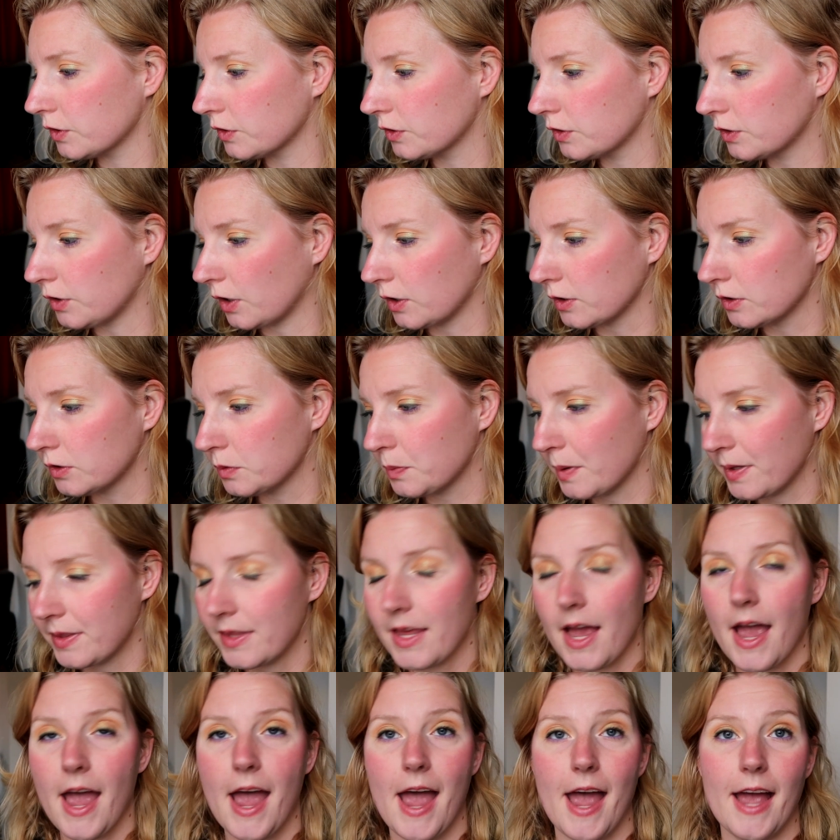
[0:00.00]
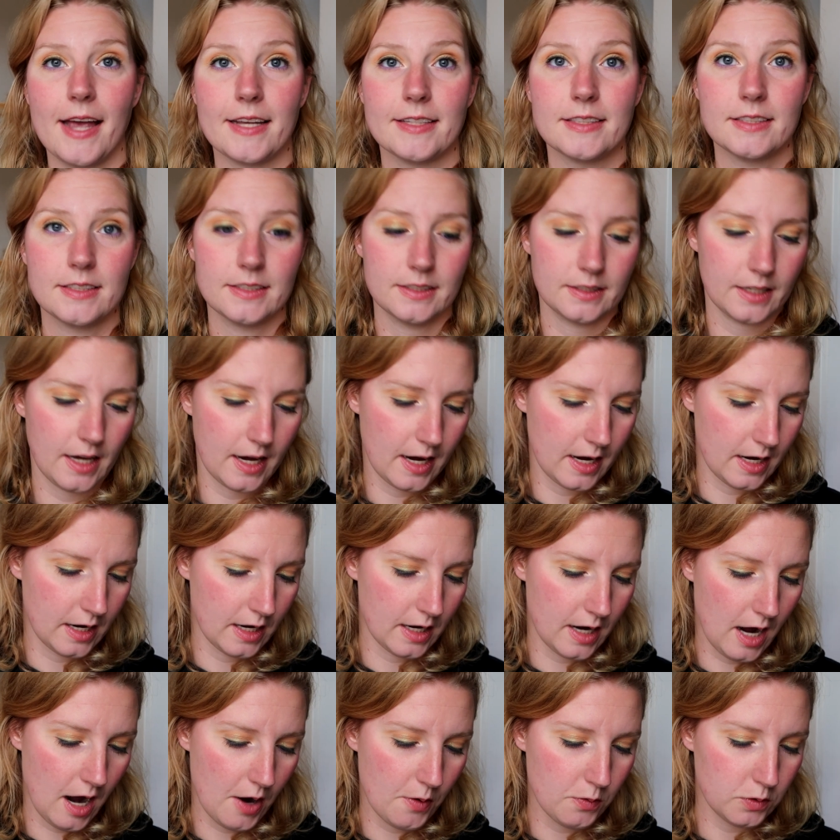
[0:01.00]
Starts with S.
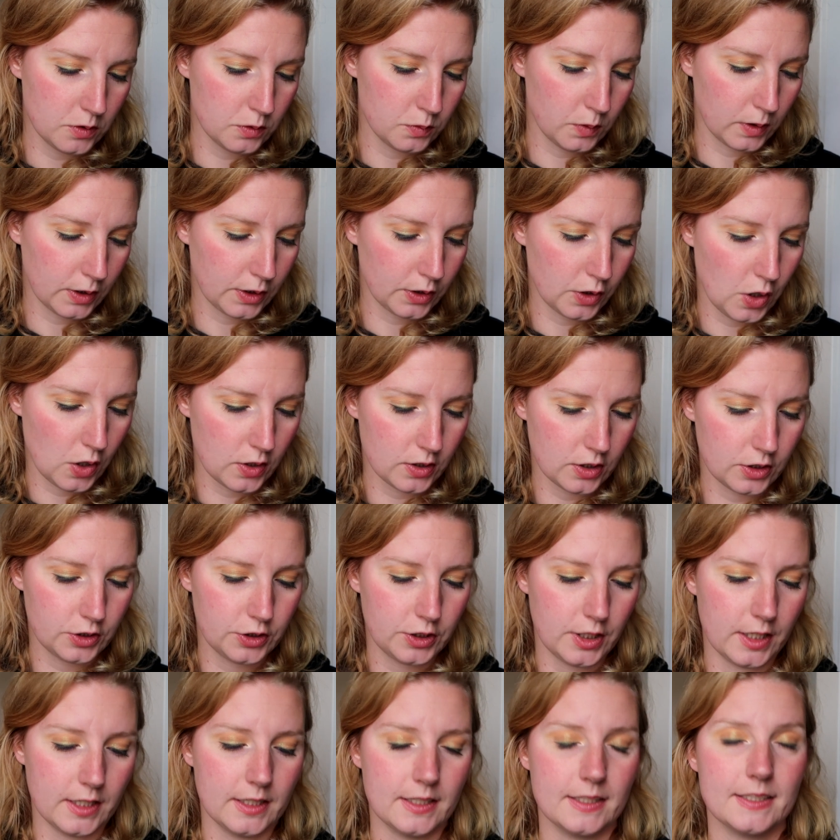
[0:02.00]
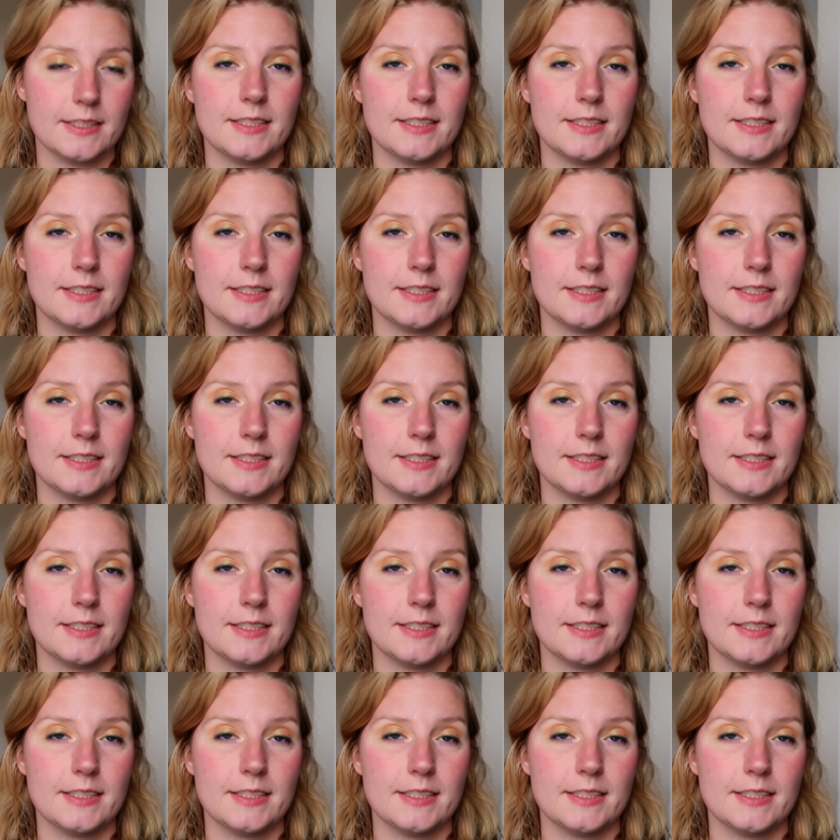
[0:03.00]
I was working on the shade